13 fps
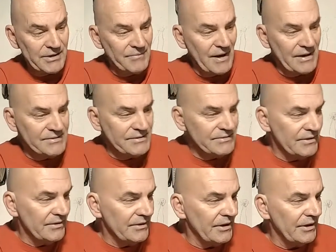devices
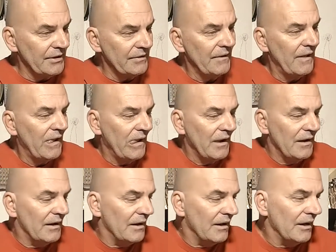in there,
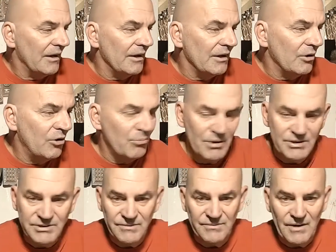and a whole
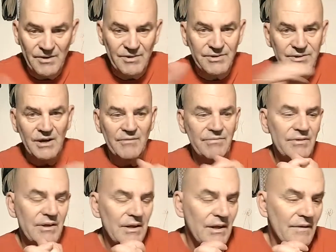bunch of other stuff
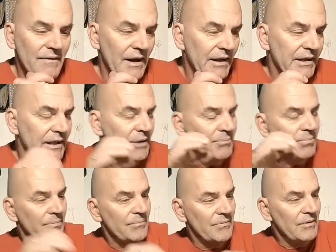that I keep
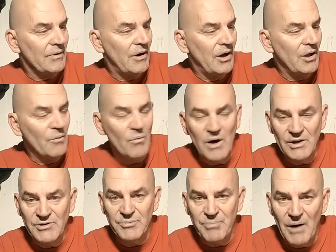all in
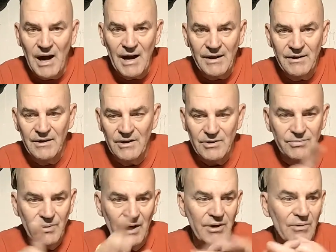one spot,
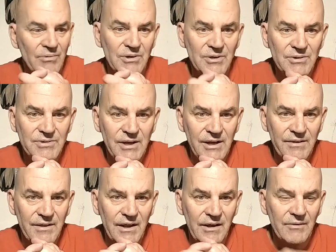so I don't lose
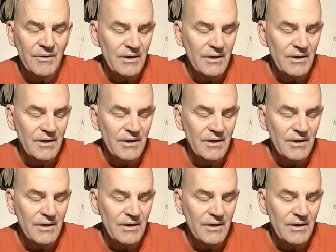anything